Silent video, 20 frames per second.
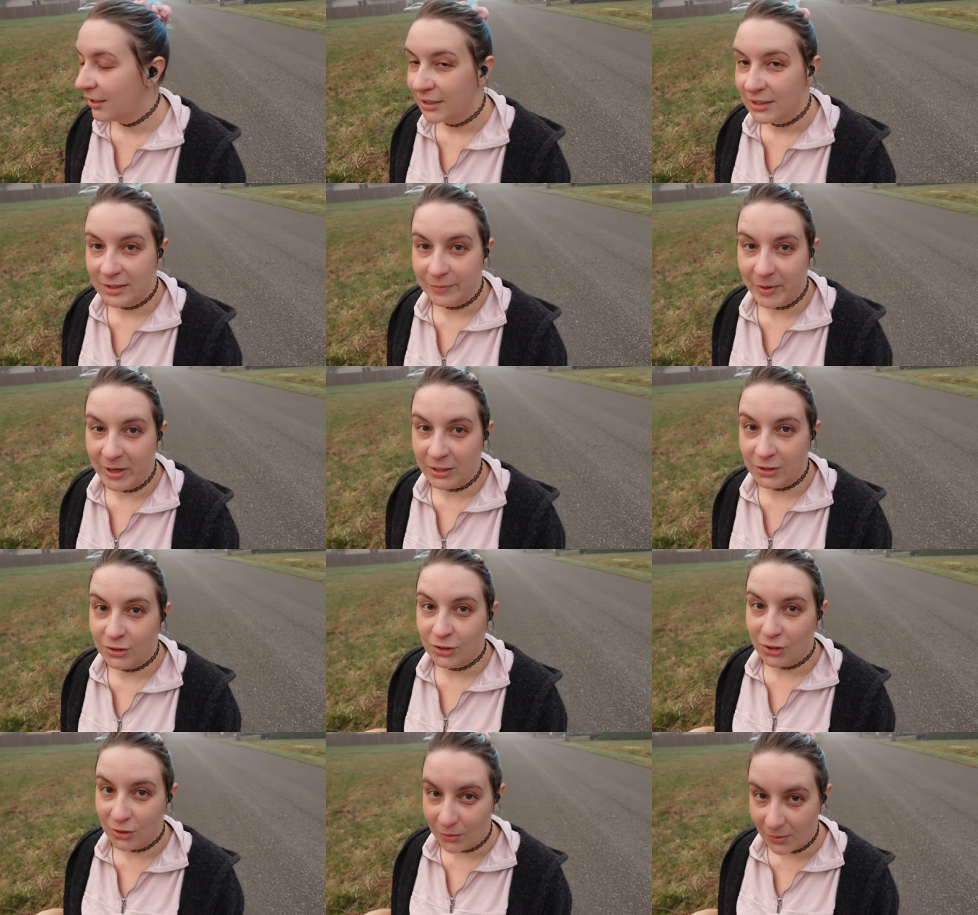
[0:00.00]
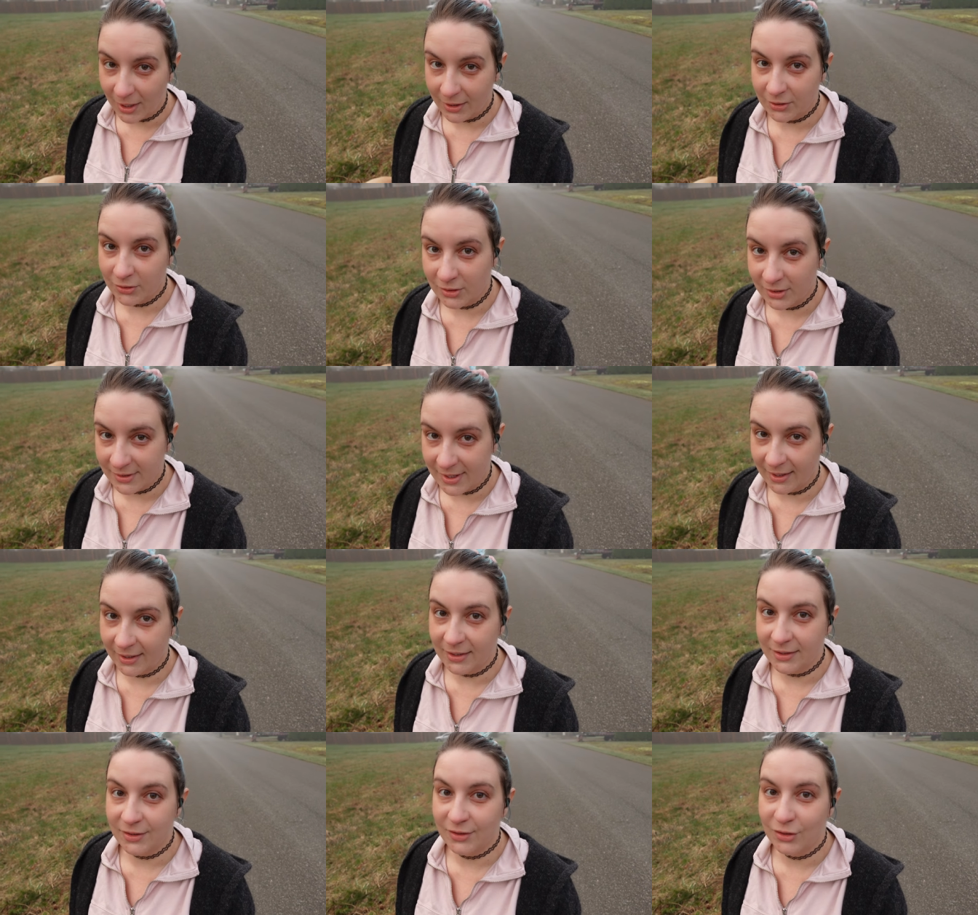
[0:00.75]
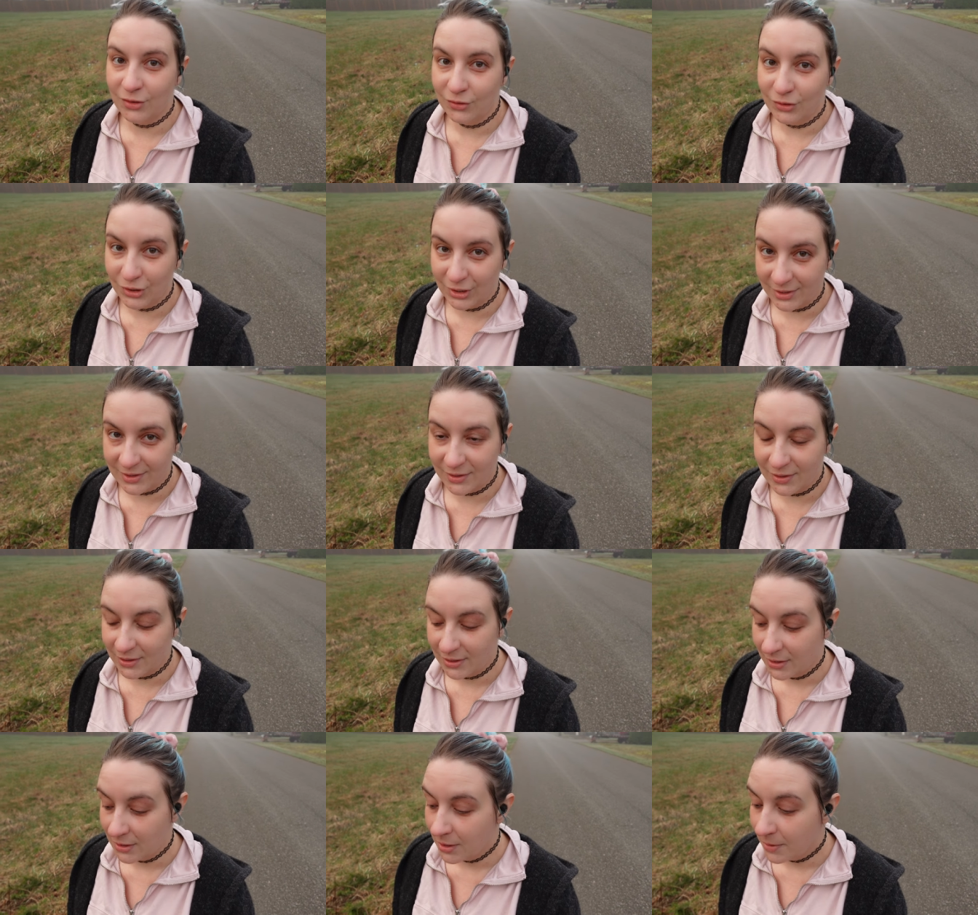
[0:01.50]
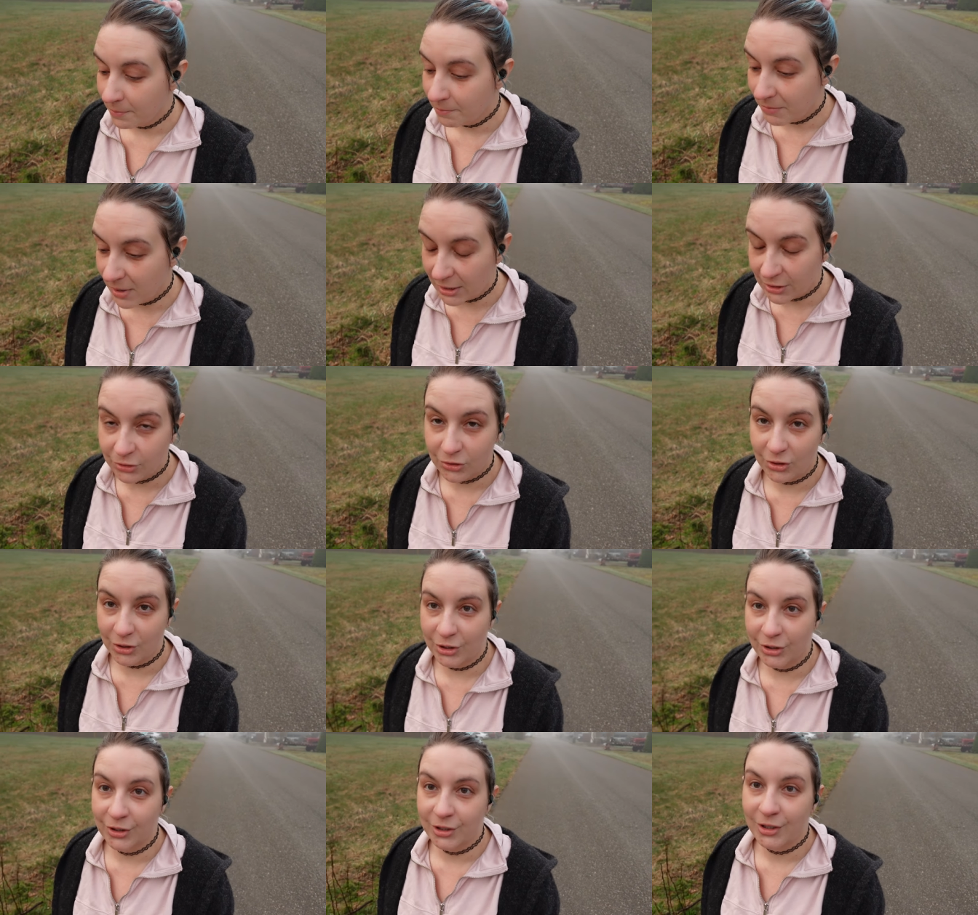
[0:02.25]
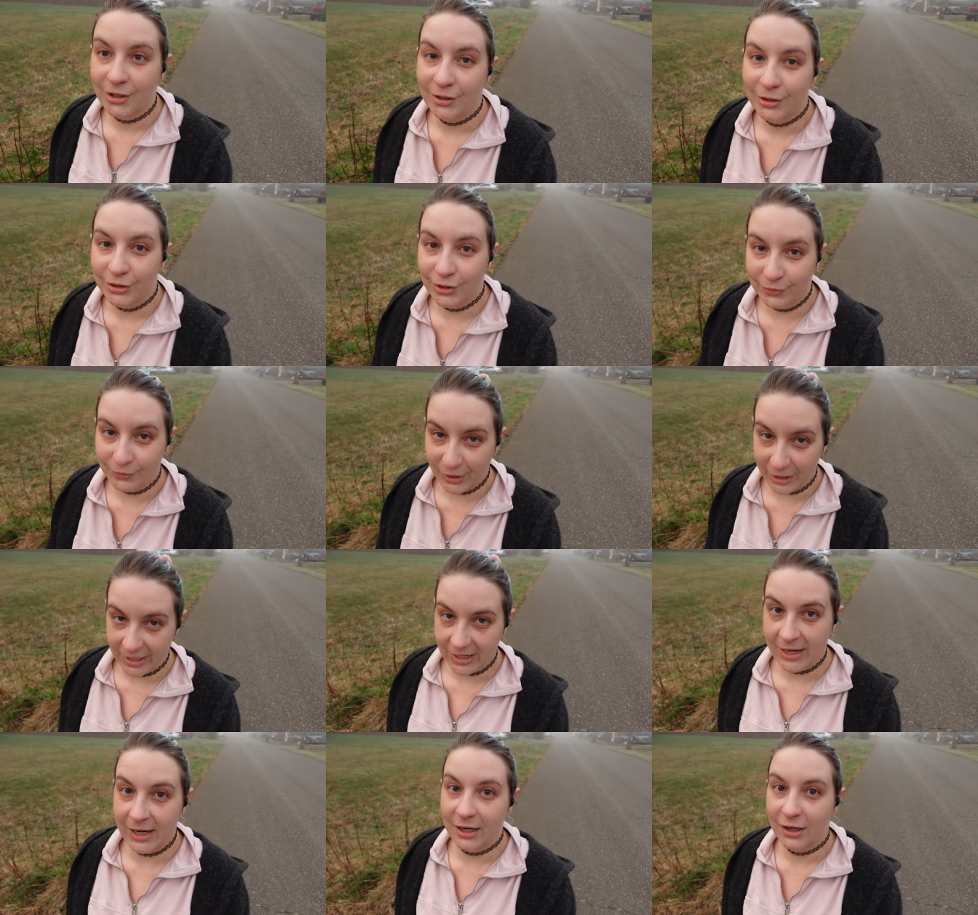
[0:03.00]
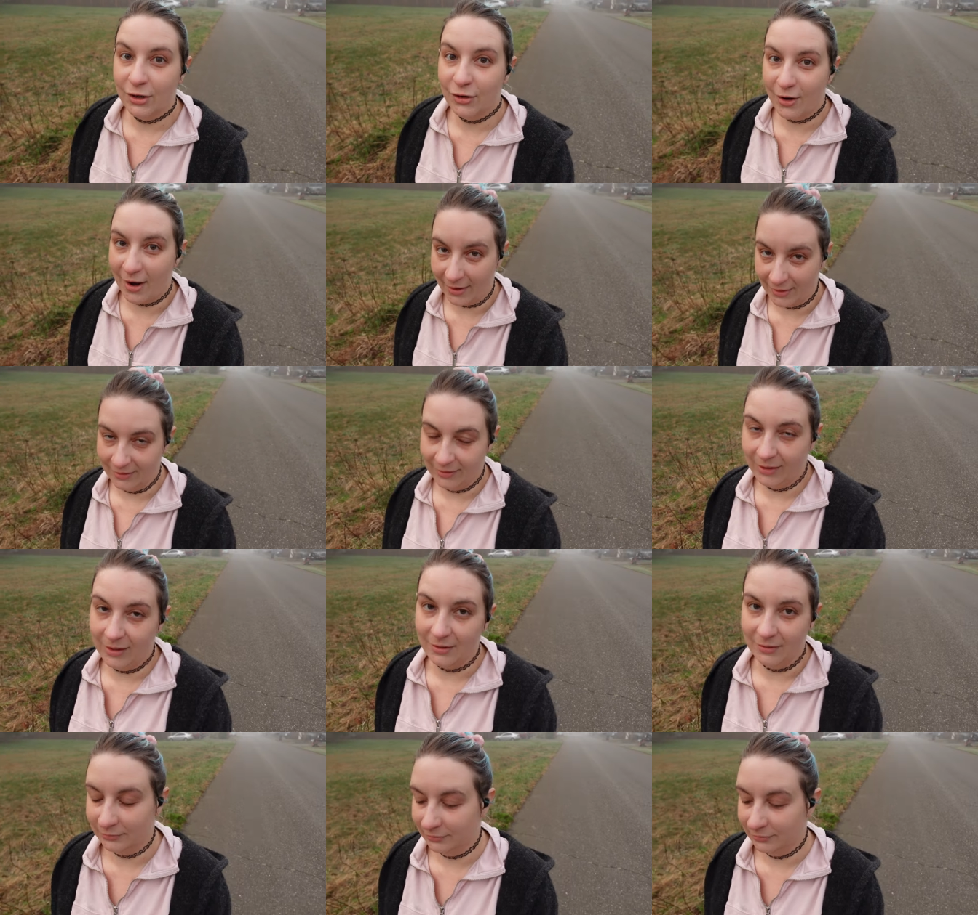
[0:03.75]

spend two extra seconds to just make sure you're reading it correctly.